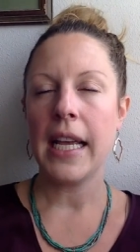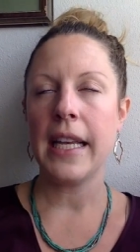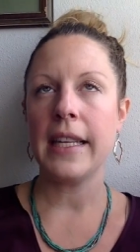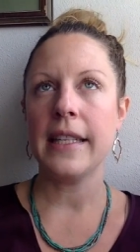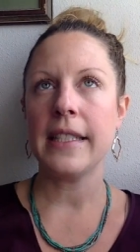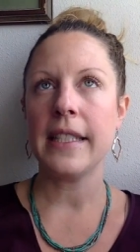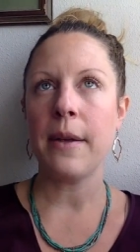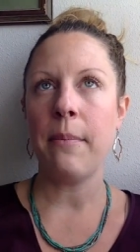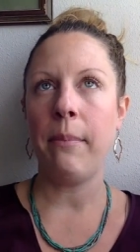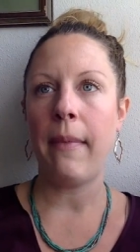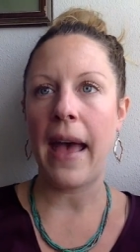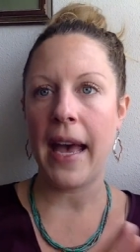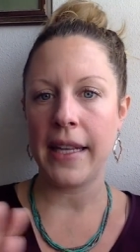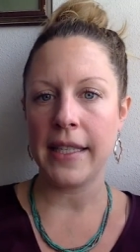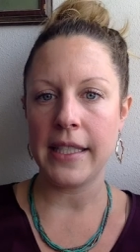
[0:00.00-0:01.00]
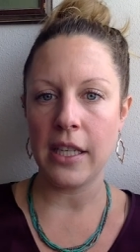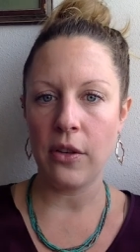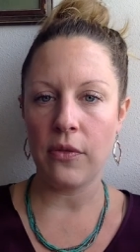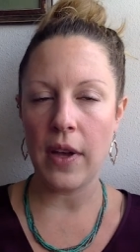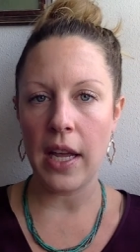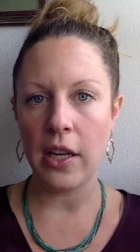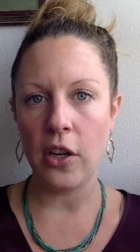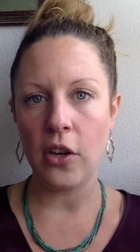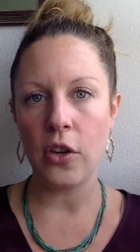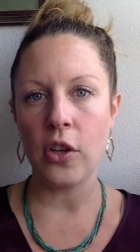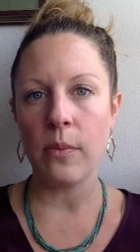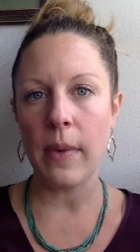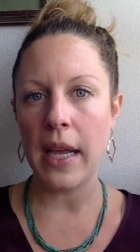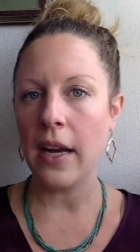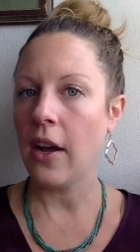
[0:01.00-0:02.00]
Is massive. And you know,
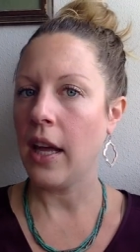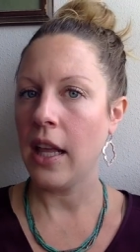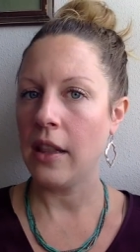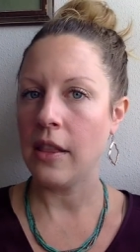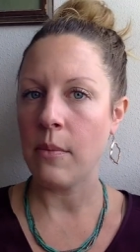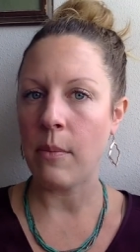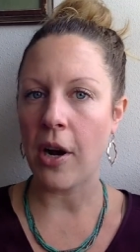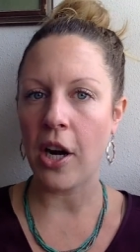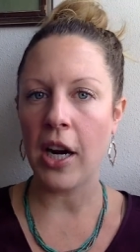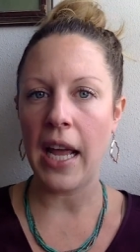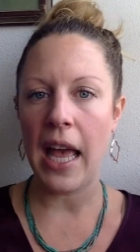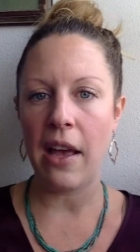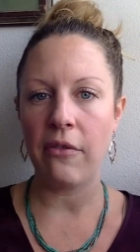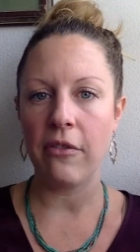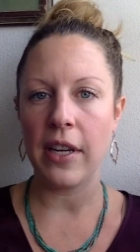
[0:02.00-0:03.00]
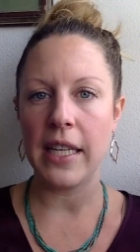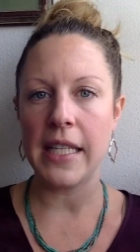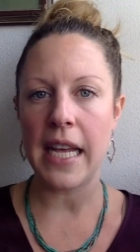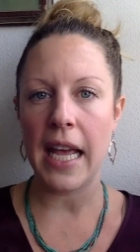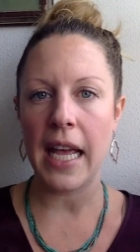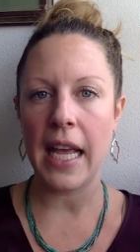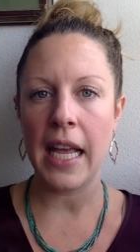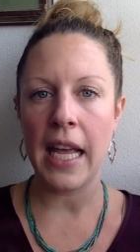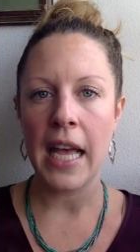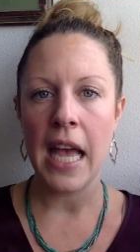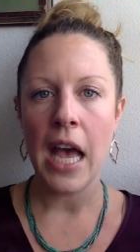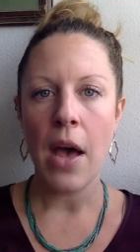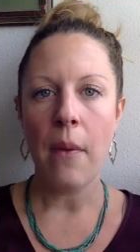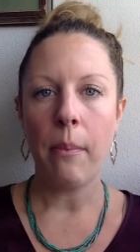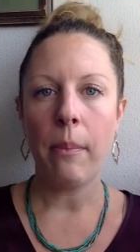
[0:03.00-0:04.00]
you may not hit the mark every day,
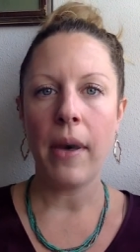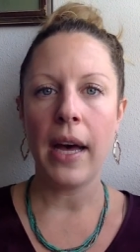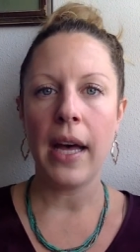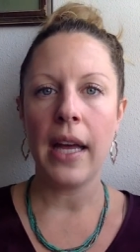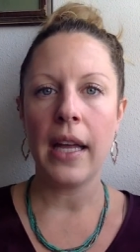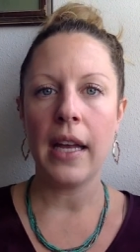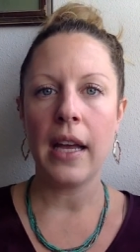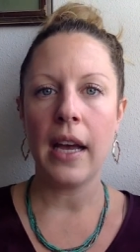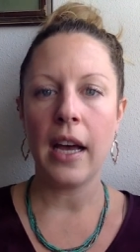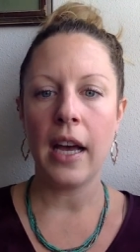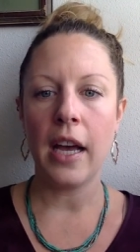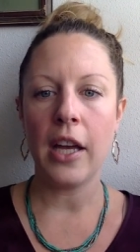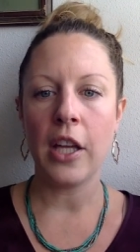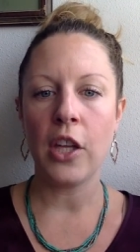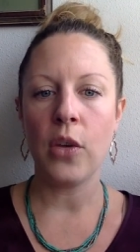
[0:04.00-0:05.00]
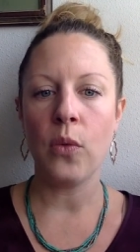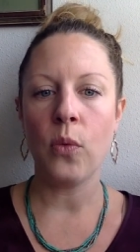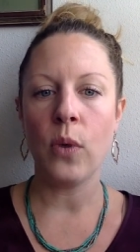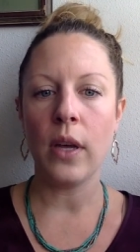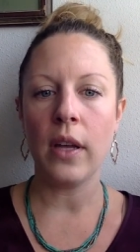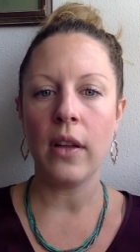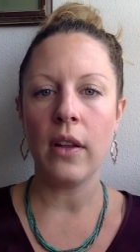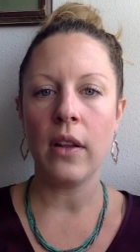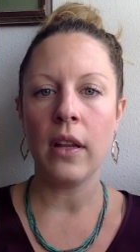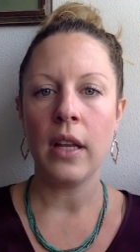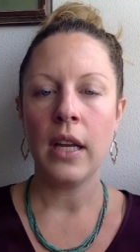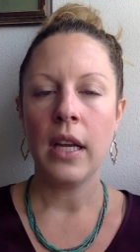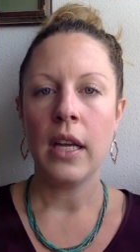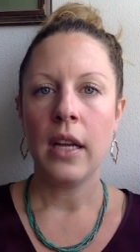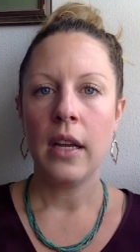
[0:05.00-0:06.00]
but uh, you will.
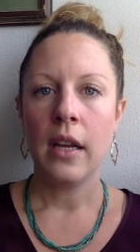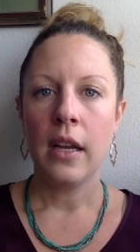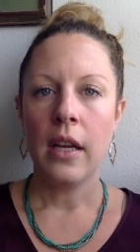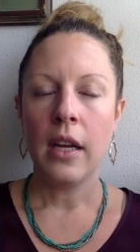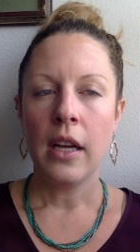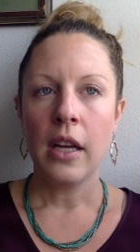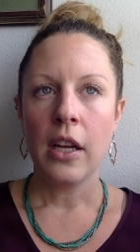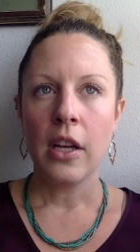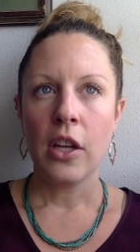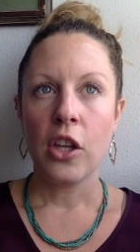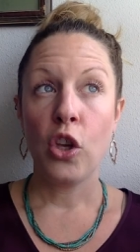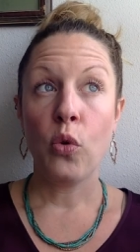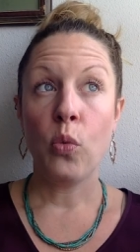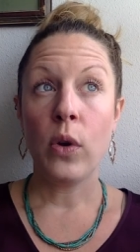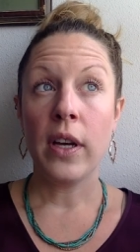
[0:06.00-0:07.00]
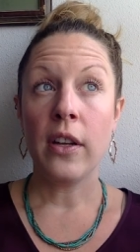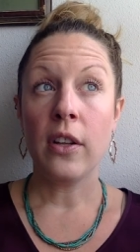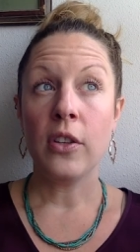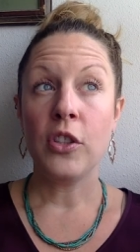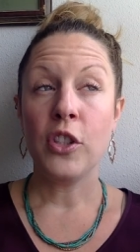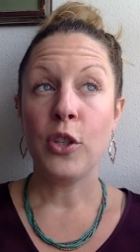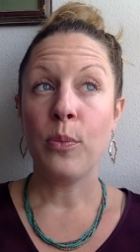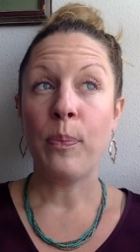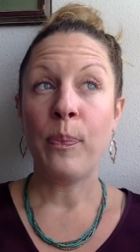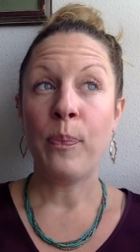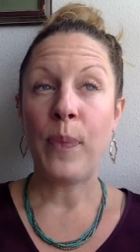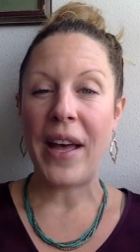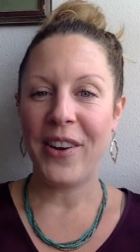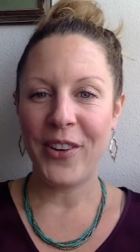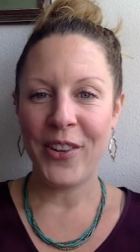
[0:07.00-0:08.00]
You will do
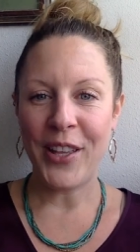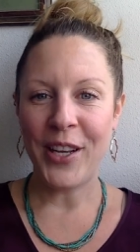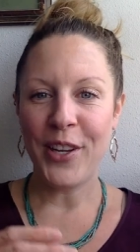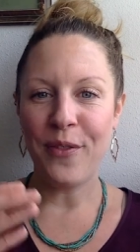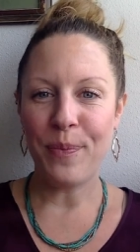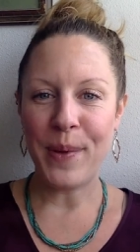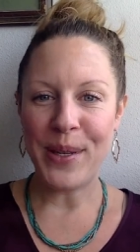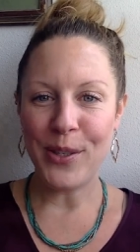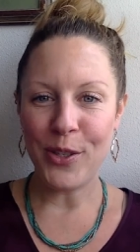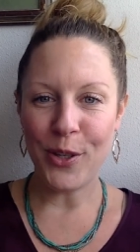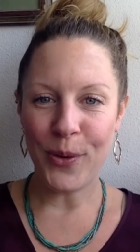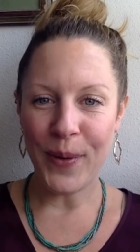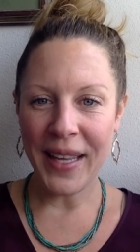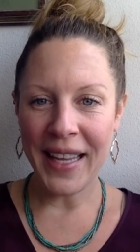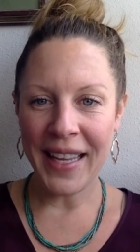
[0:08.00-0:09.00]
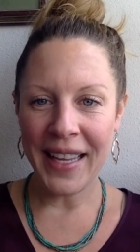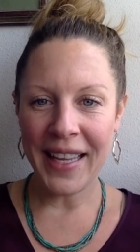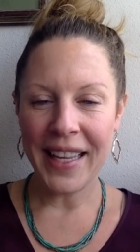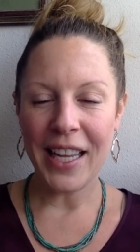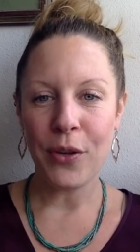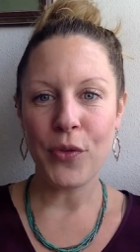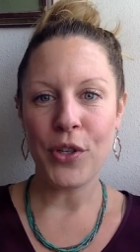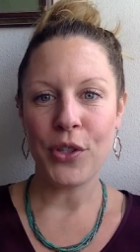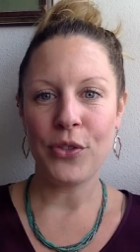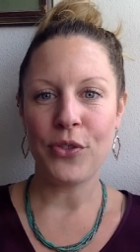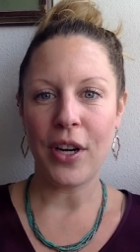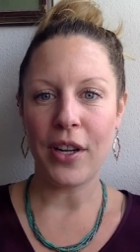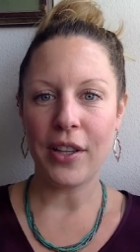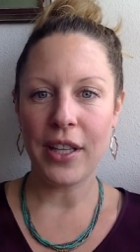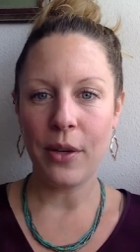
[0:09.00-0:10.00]
better than you've been doing if you're
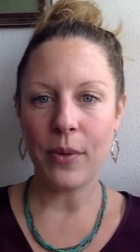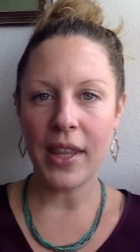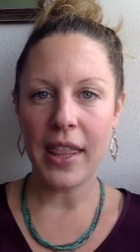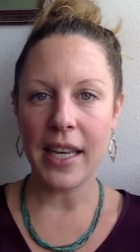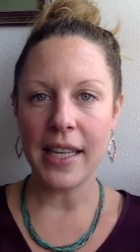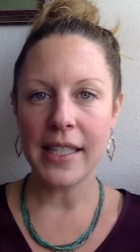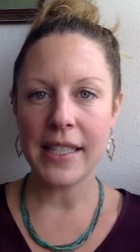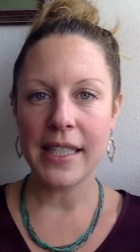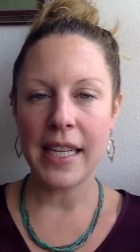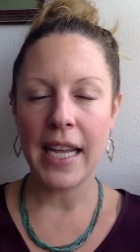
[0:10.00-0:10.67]
struggling with this.